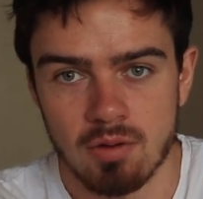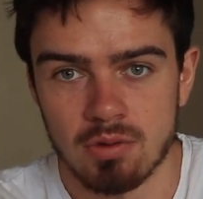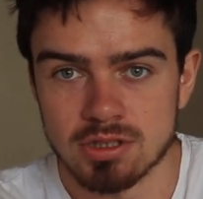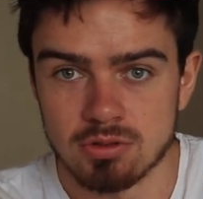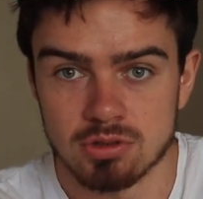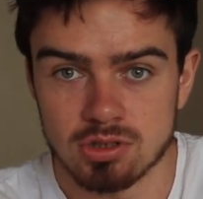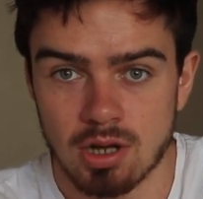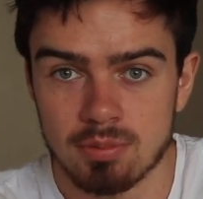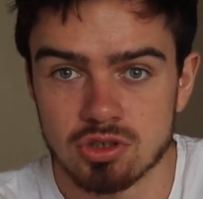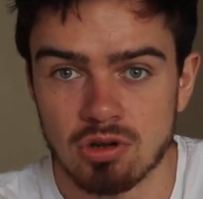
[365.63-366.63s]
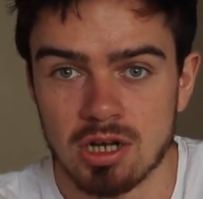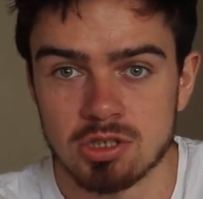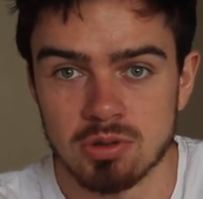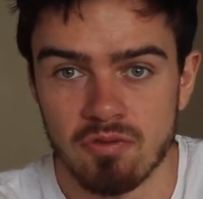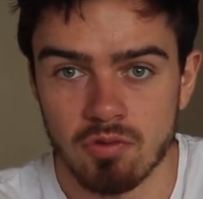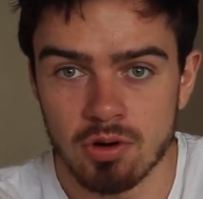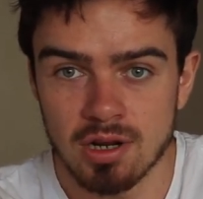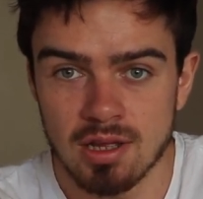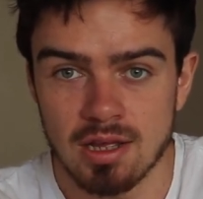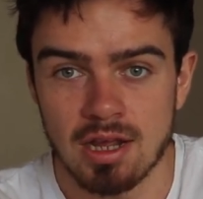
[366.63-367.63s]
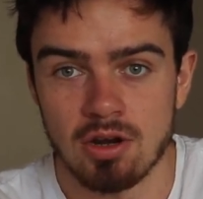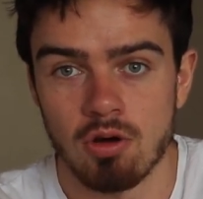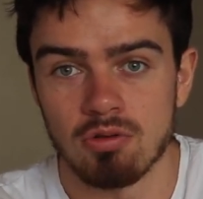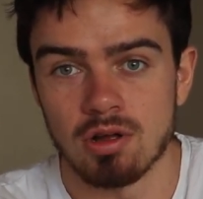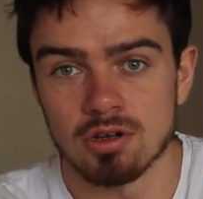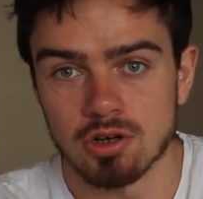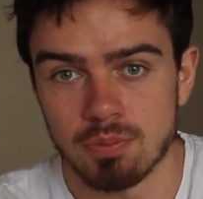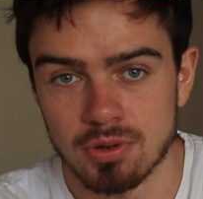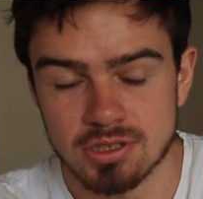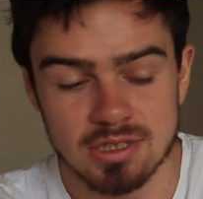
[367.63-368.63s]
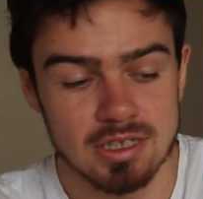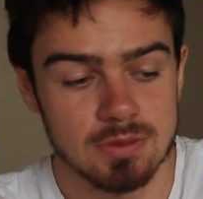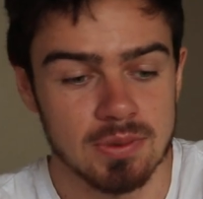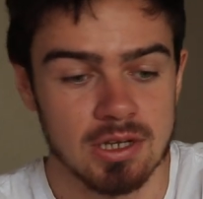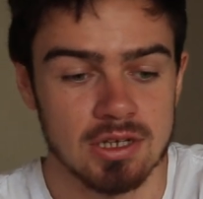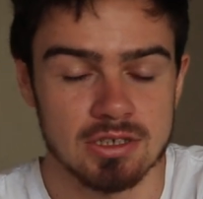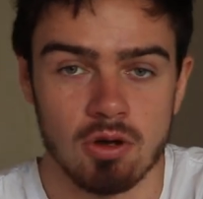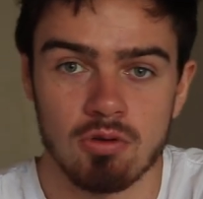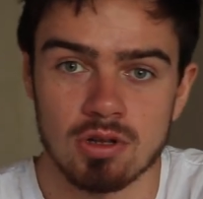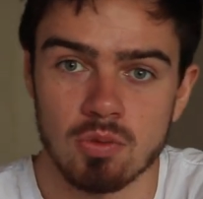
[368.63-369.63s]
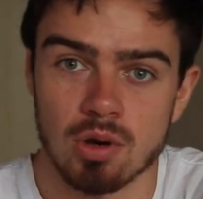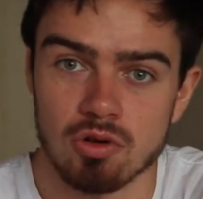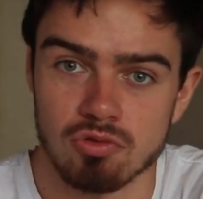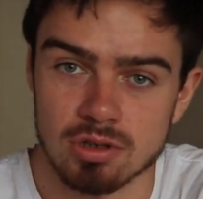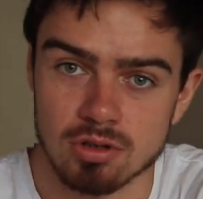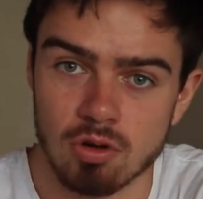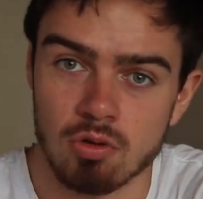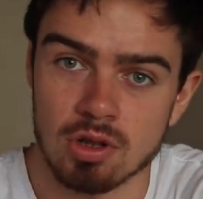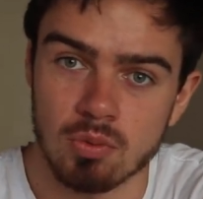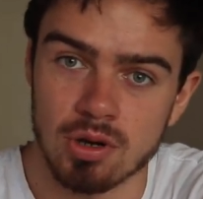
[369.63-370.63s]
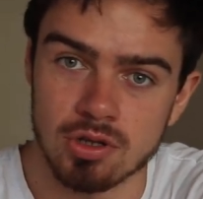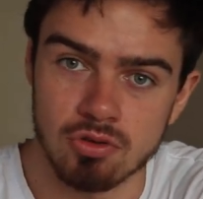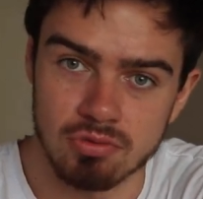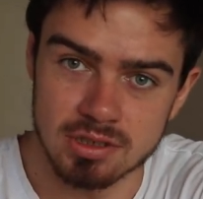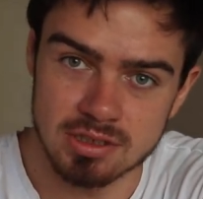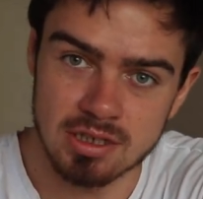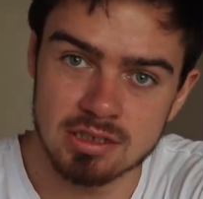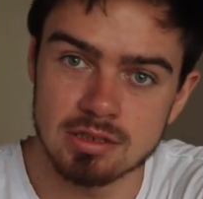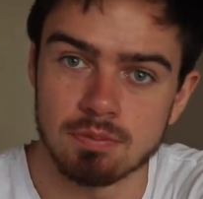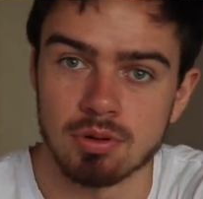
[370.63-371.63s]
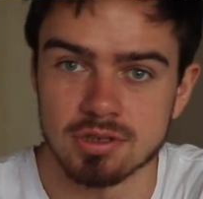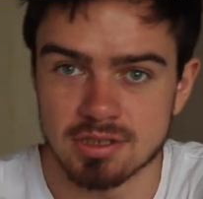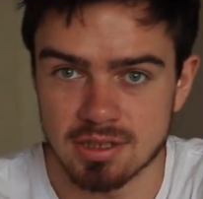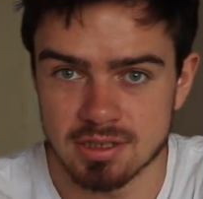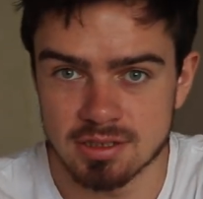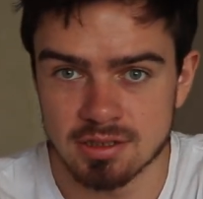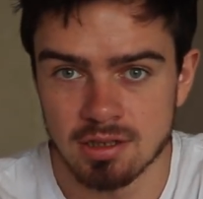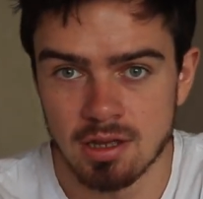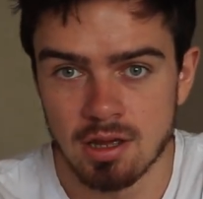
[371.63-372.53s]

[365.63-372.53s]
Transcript: And once you stop trying to avoid it, it no longer persists, because only what you resist persists.